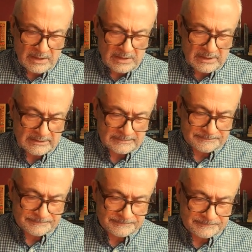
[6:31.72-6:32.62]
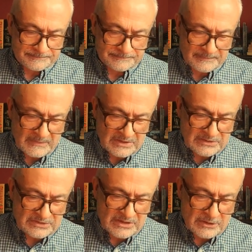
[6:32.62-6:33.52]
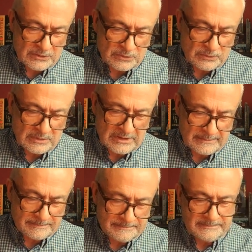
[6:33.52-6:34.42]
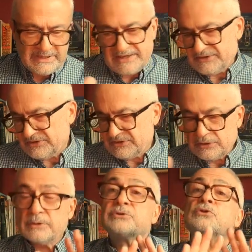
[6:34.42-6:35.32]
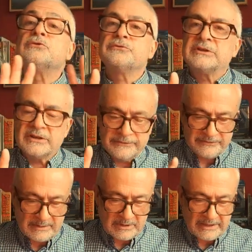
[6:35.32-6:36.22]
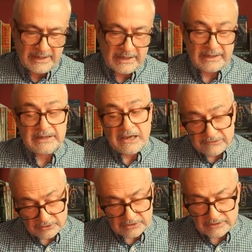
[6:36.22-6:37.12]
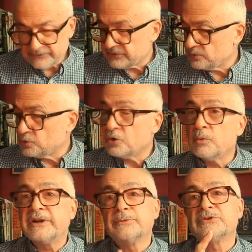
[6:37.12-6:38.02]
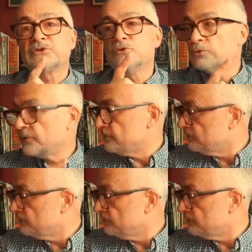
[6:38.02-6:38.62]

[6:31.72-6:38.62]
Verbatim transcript: um, so um, yes so it was called frontline family and it carried on after the war when it was called the